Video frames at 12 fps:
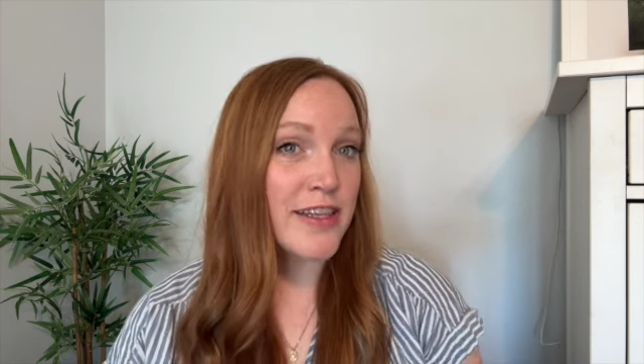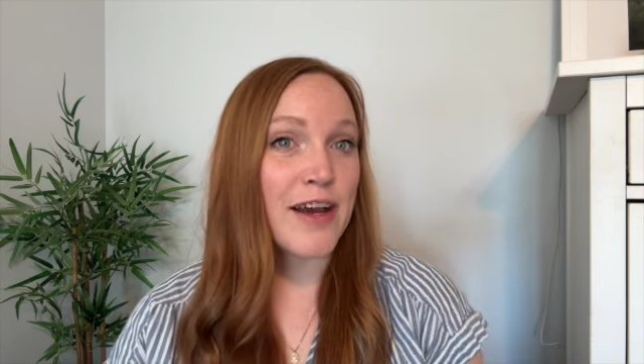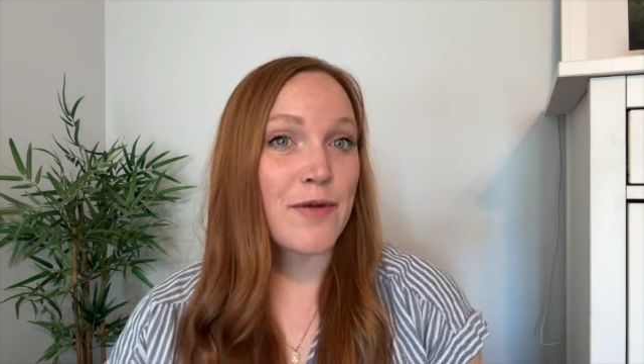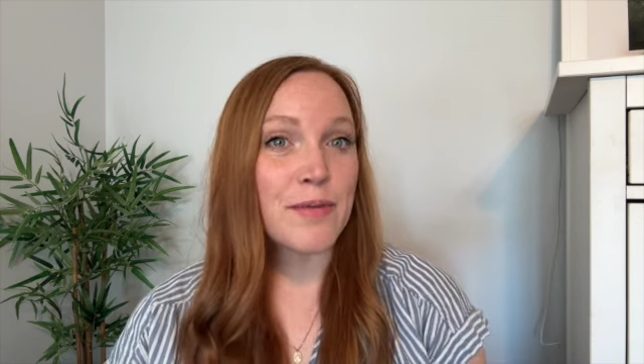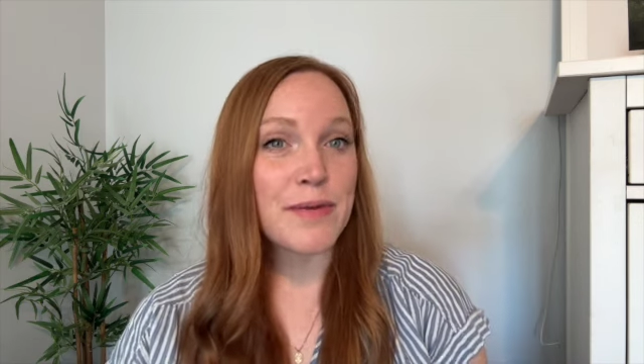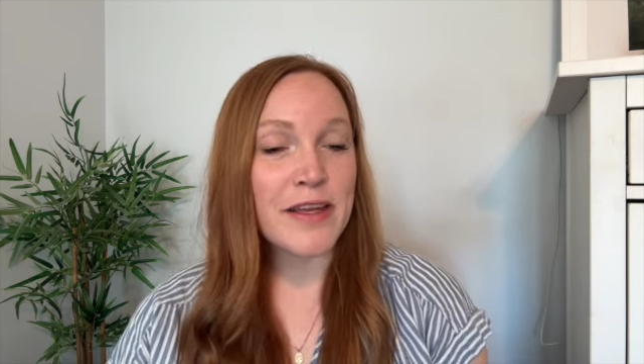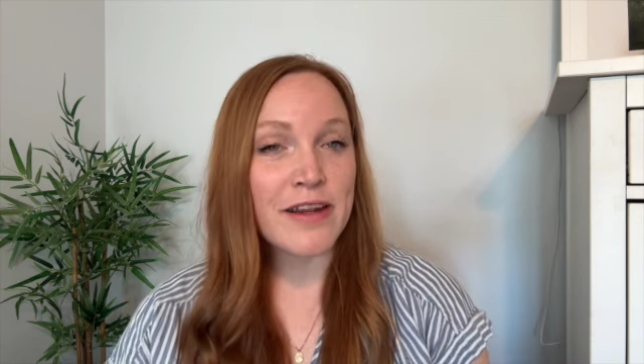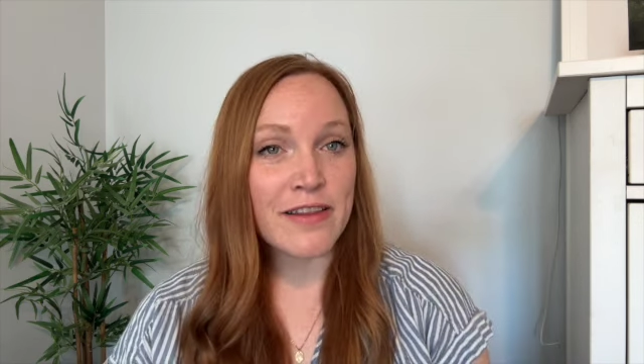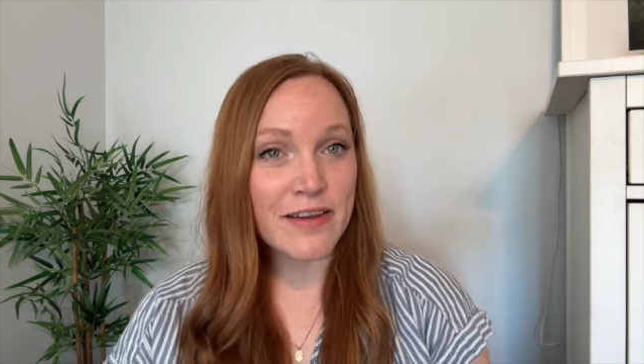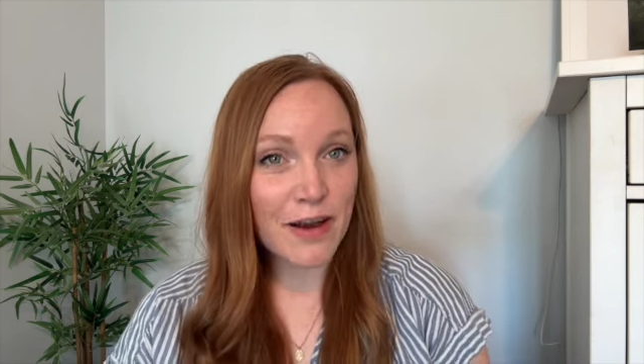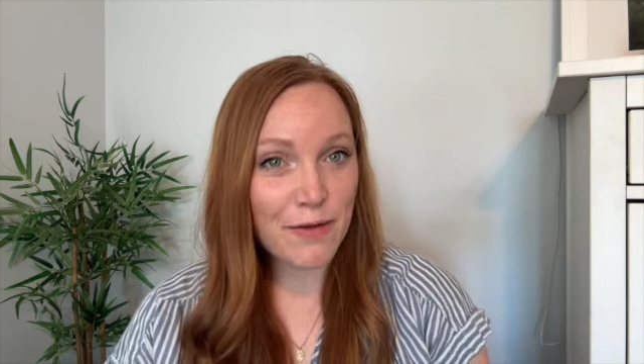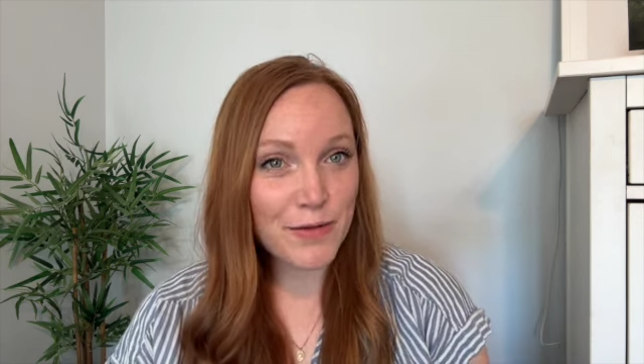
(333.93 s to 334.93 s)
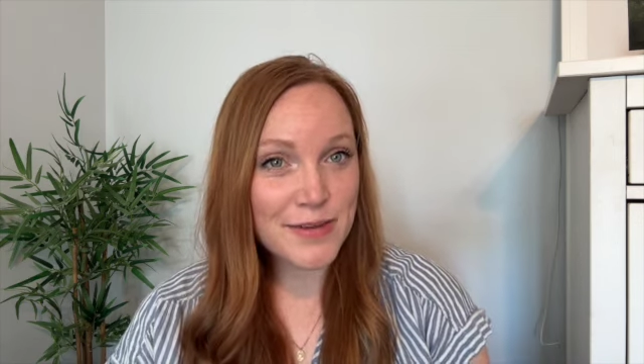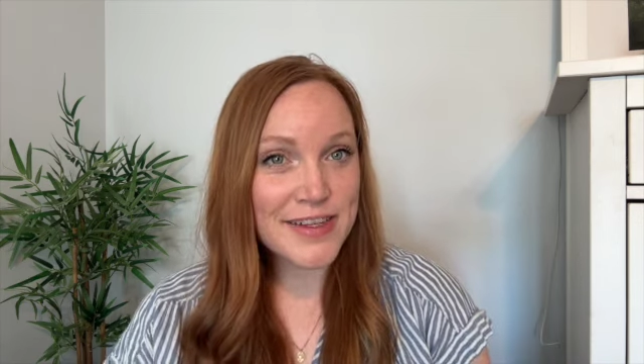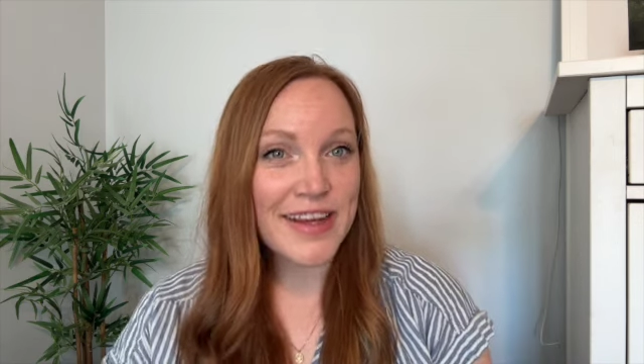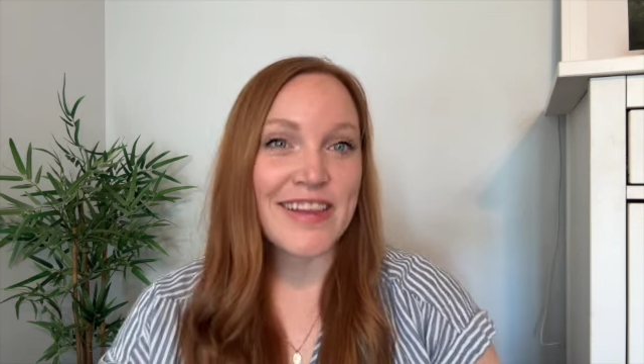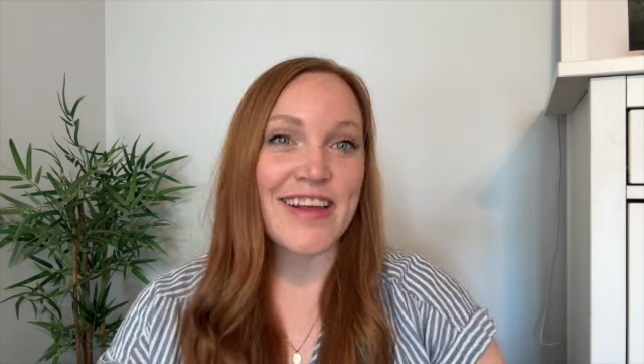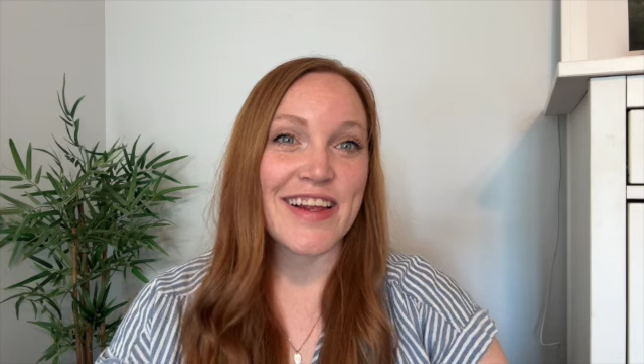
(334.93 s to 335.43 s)
That would be another helpful
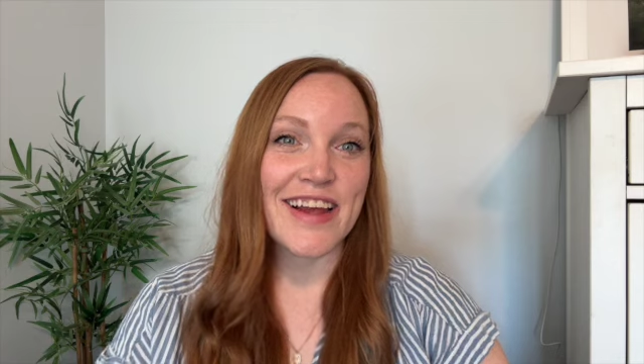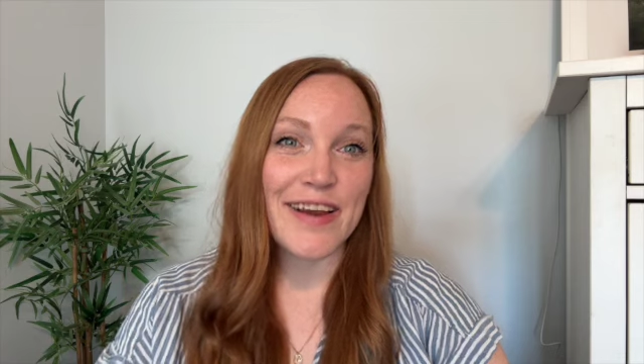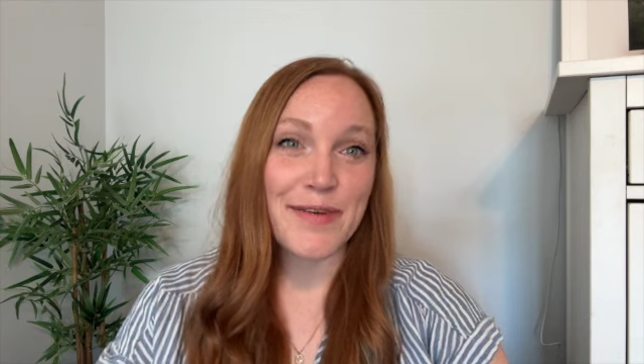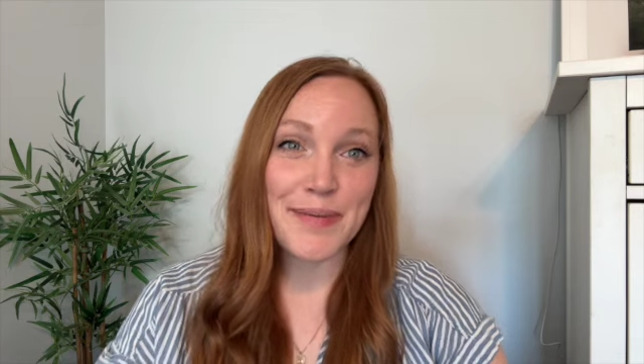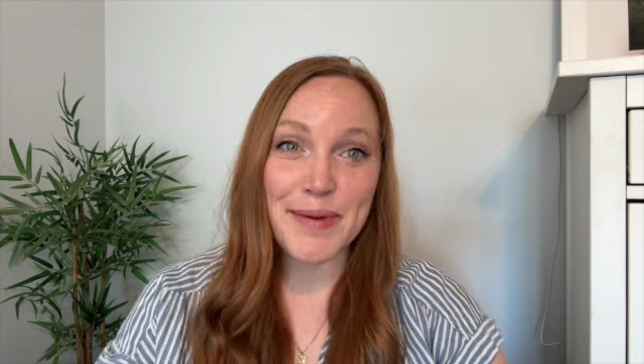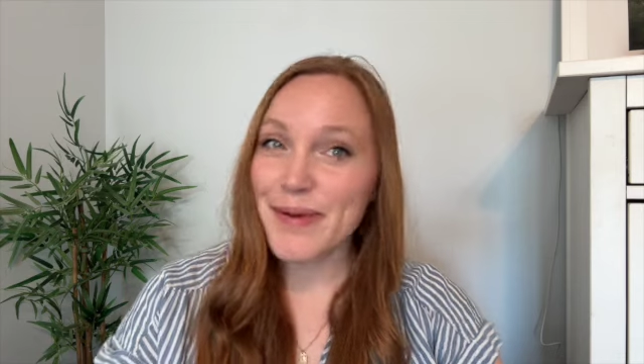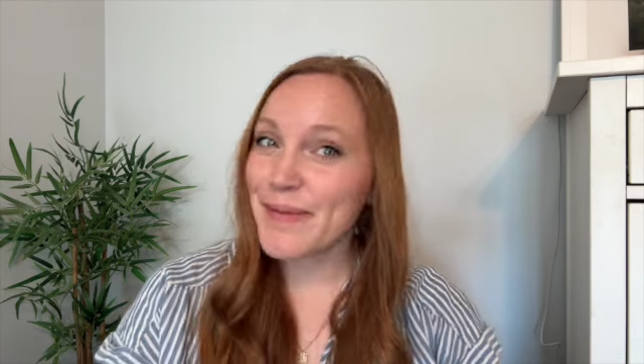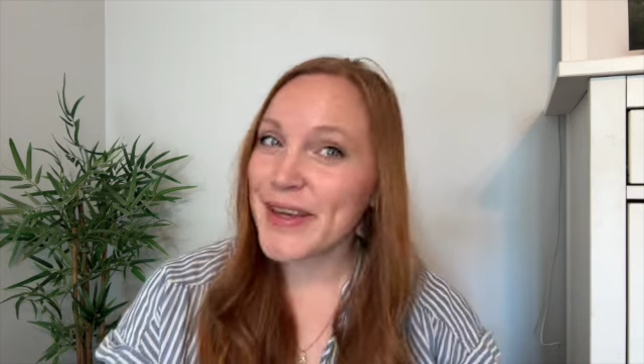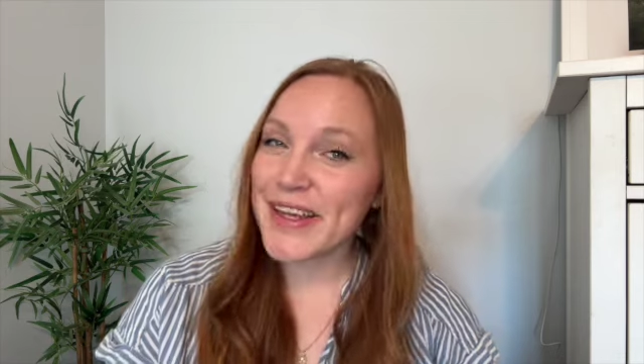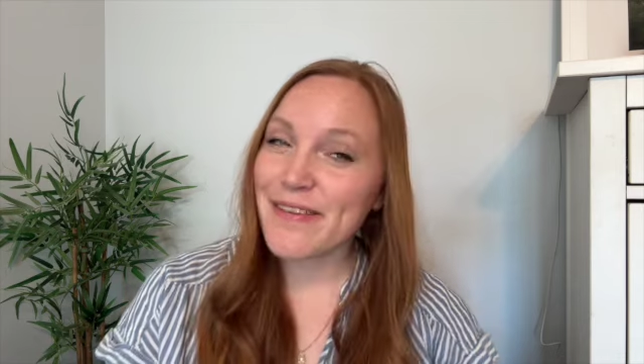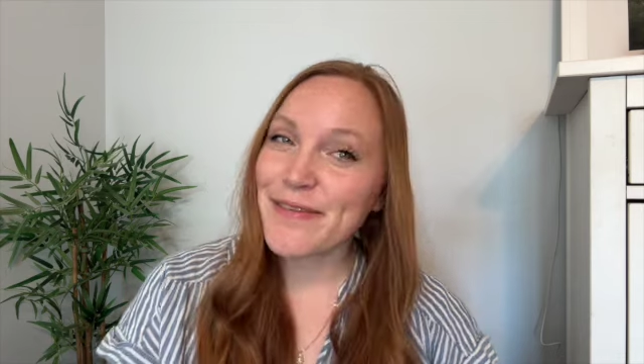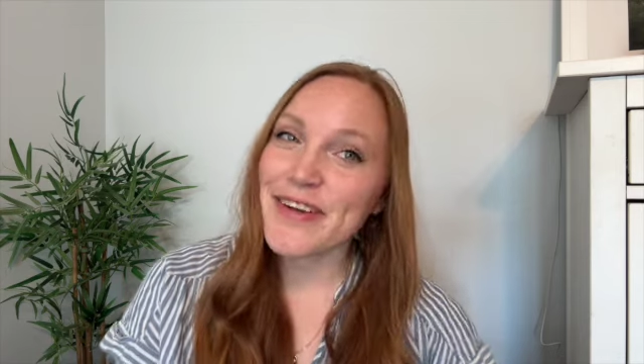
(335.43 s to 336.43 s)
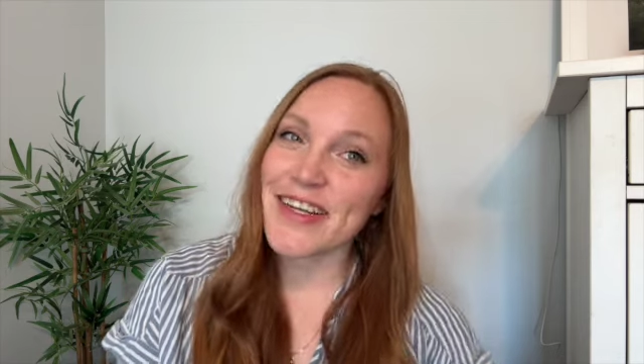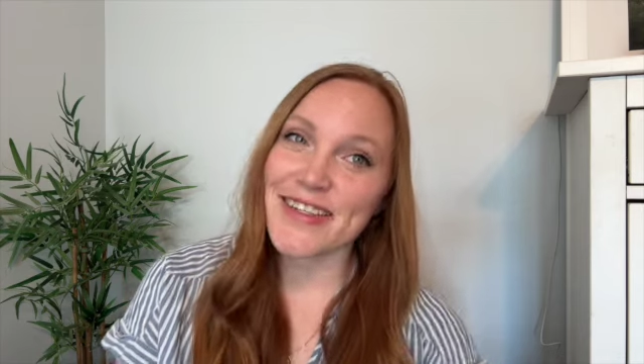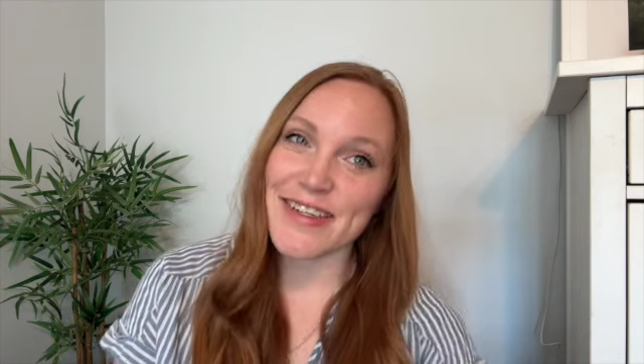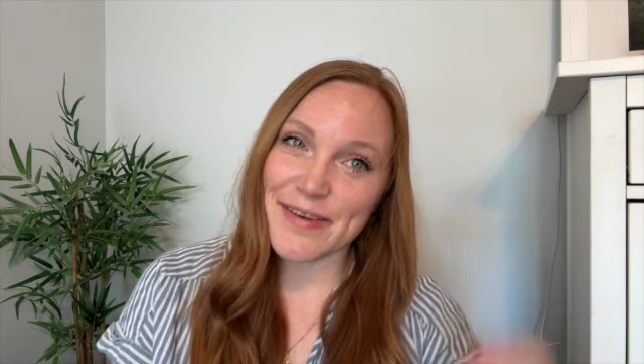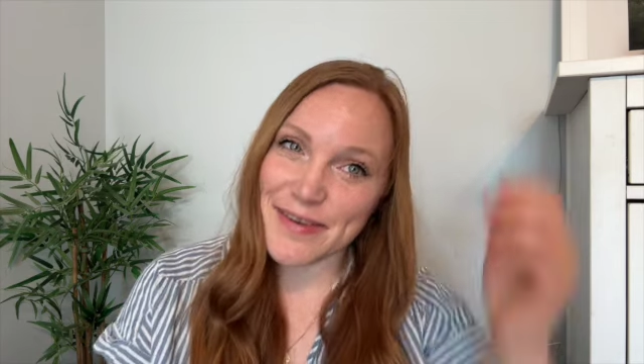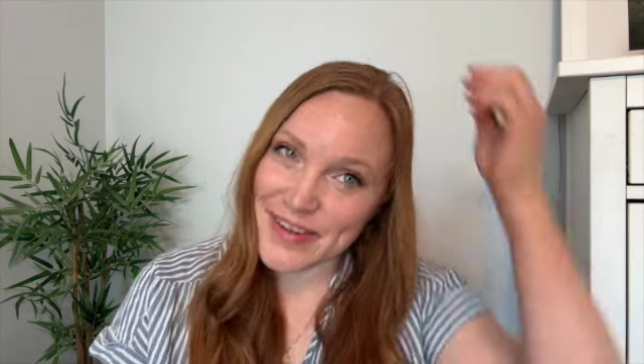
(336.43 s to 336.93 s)
sign that I will be making for next
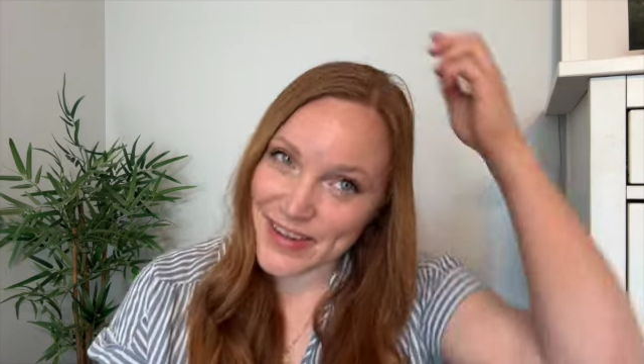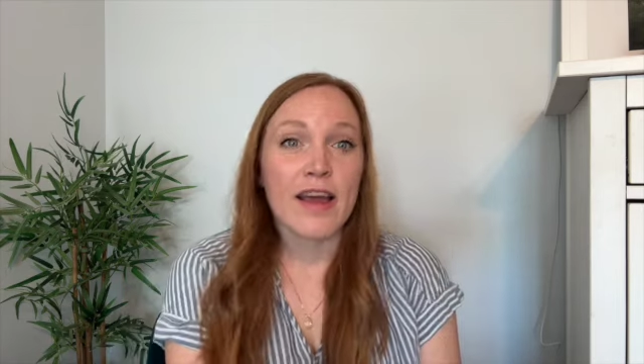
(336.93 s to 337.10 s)
time.